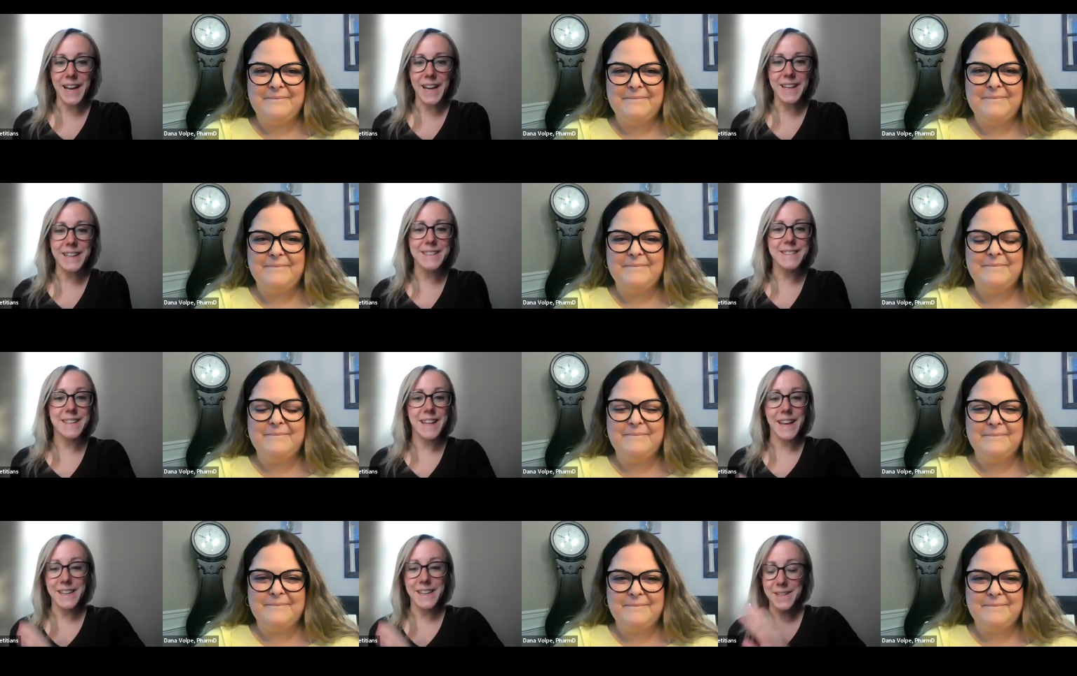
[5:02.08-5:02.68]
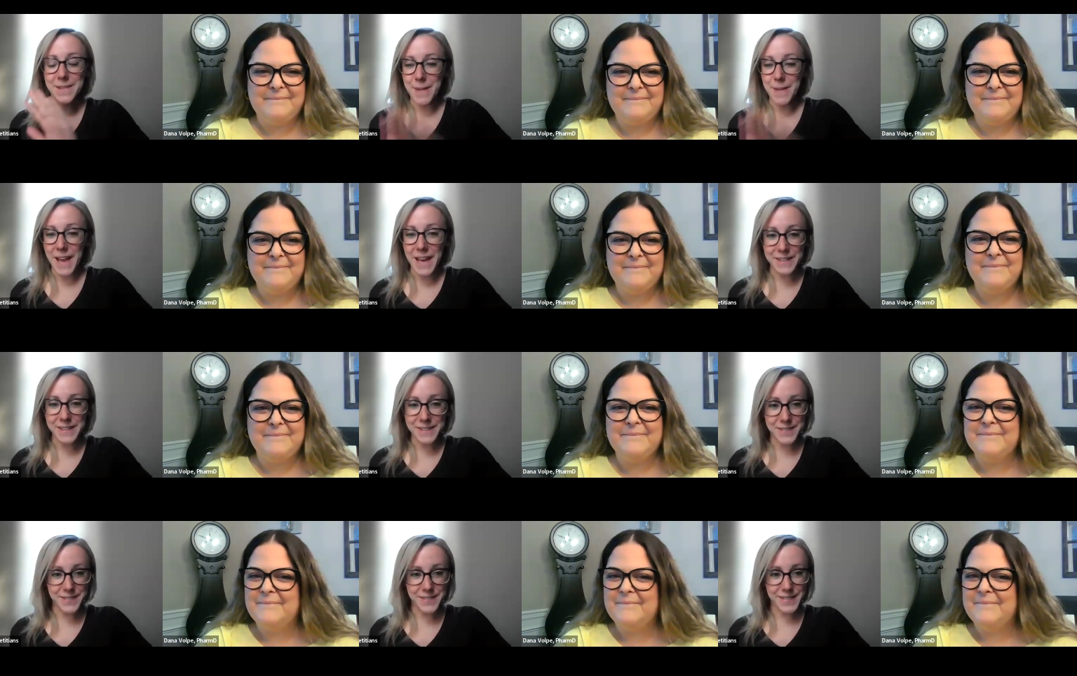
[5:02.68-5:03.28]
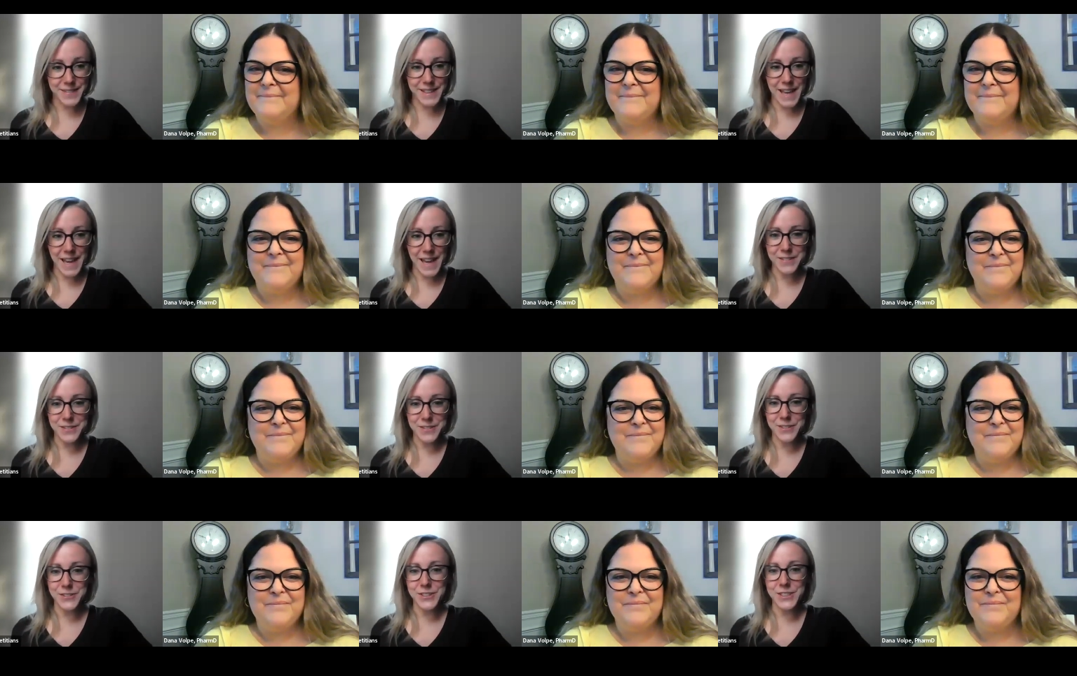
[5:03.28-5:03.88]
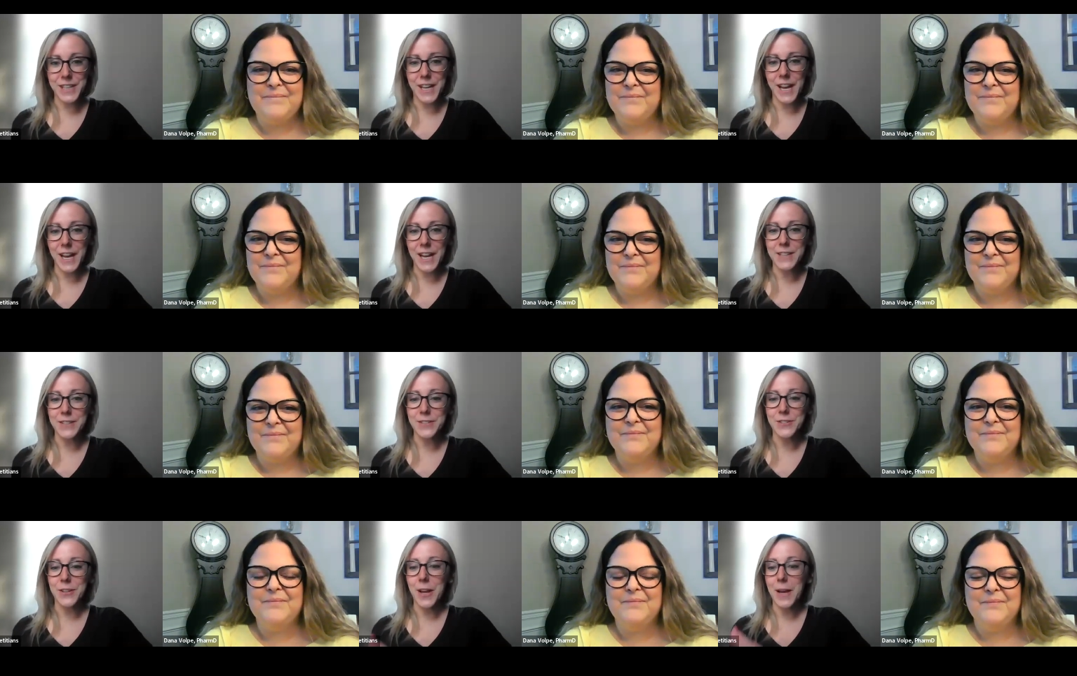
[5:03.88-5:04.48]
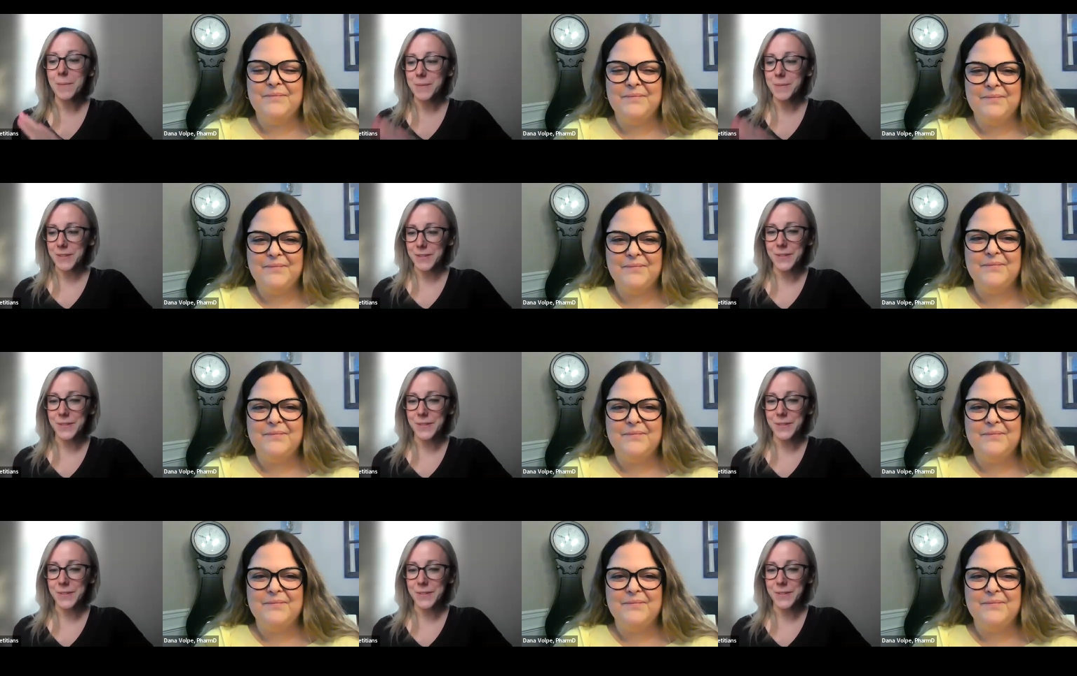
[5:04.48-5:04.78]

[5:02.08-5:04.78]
Speaker 1: eyes. I am out of the allergy eye drops.